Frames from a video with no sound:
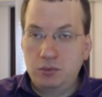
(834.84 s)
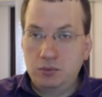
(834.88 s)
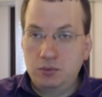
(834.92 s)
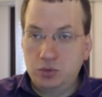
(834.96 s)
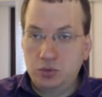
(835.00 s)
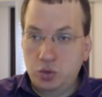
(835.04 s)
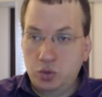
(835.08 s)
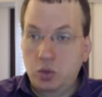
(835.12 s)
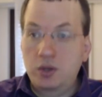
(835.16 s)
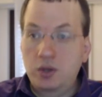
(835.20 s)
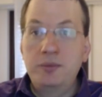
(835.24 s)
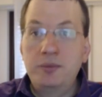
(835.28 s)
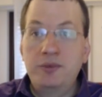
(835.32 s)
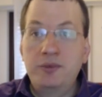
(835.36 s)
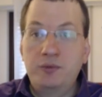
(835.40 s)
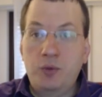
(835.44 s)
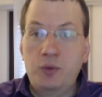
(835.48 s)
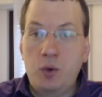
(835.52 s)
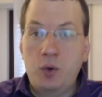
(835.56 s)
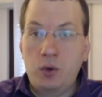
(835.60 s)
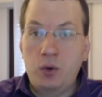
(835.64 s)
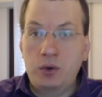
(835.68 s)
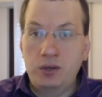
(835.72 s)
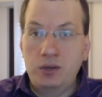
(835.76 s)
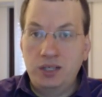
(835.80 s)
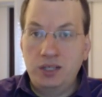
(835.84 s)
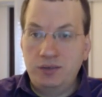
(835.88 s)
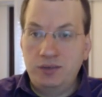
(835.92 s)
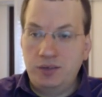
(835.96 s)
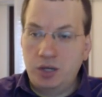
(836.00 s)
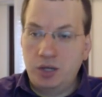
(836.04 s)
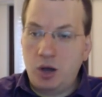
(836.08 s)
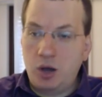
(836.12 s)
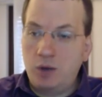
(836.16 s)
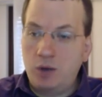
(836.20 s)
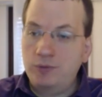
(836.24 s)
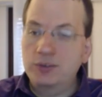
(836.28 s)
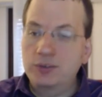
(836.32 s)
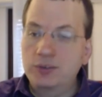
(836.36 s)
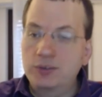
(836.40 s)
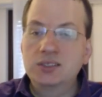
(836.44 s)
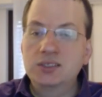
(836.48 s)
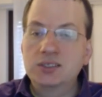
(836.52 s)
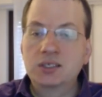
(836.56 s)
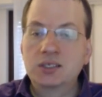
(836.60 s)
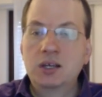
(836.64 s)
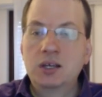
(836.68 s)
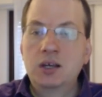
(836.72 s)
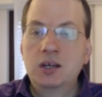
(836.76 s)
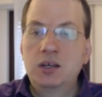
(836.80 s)
shortly before leaving
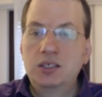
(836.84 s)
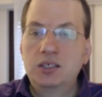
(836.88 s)
office,